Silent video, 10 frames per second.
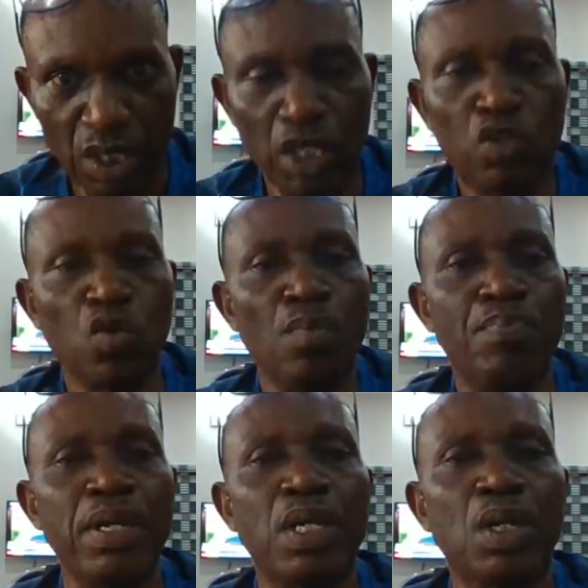it will
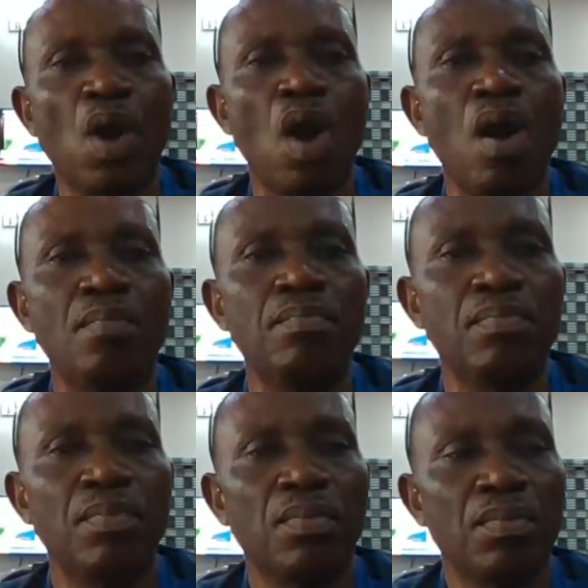become
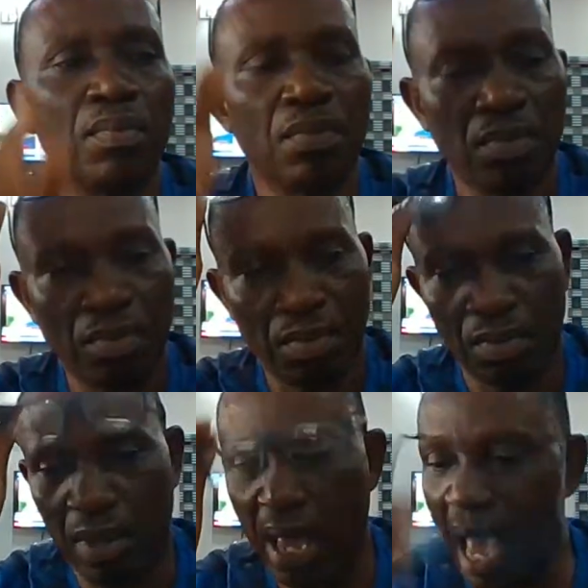
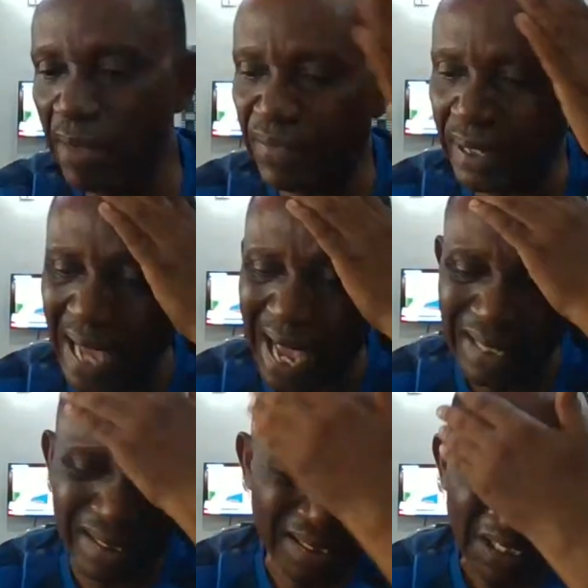
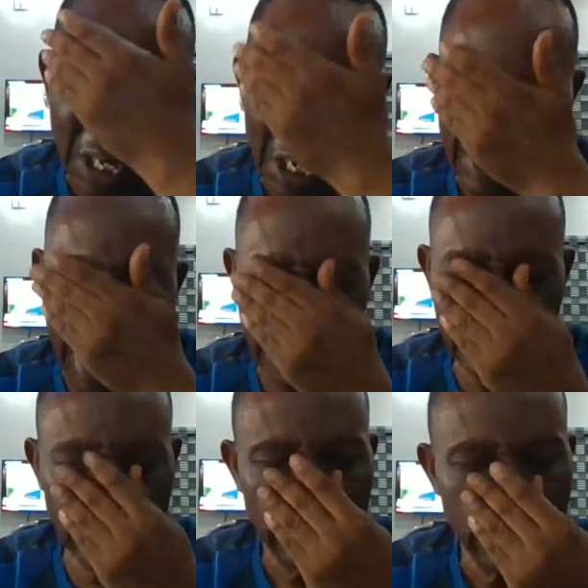evident
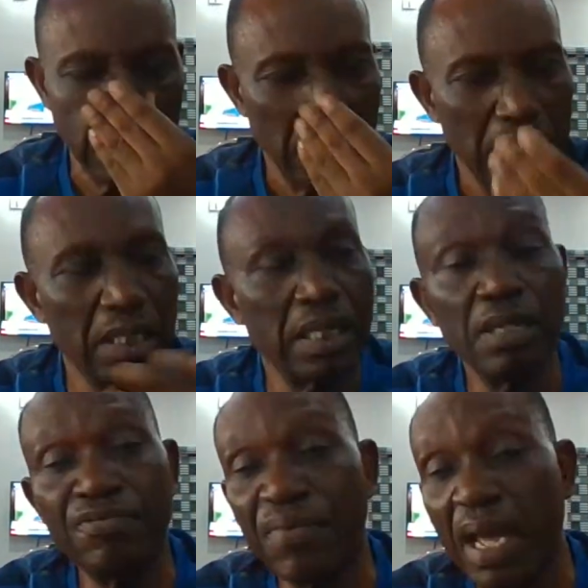that the
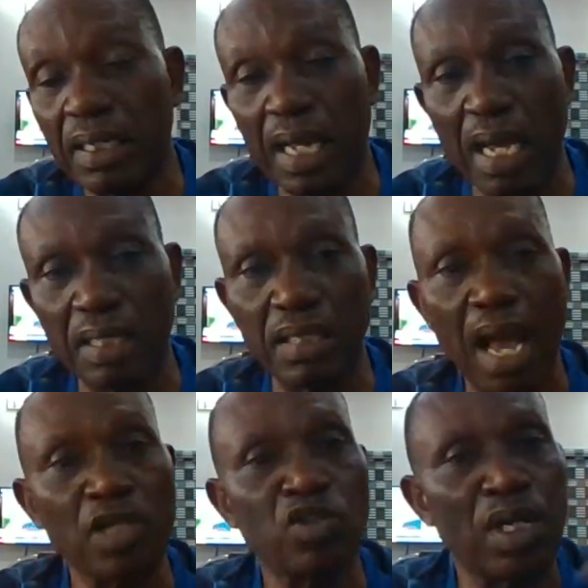defendant
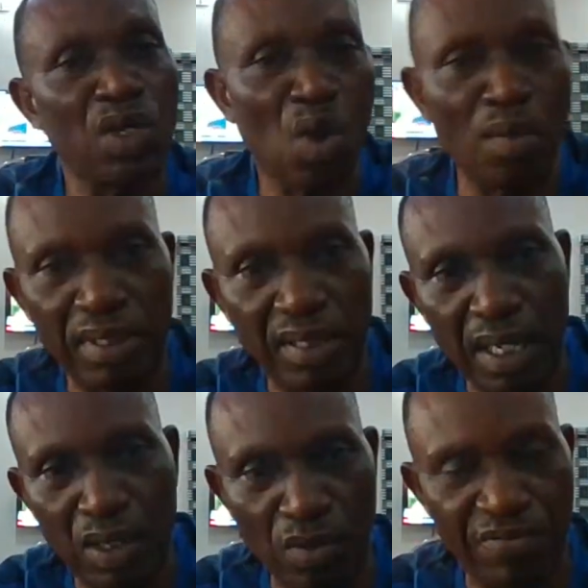actually
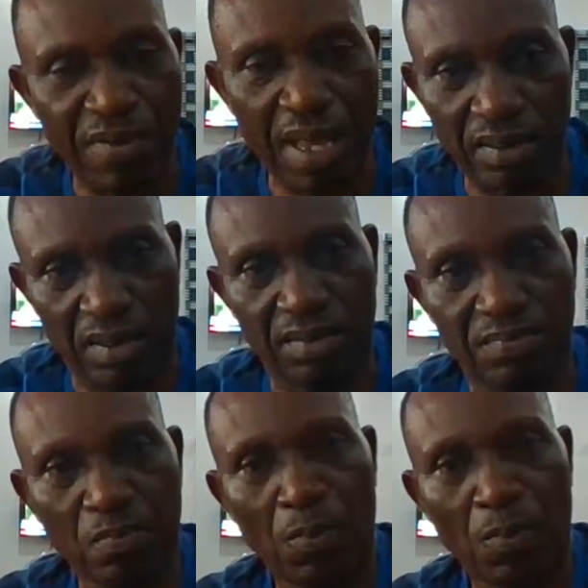committed the offense.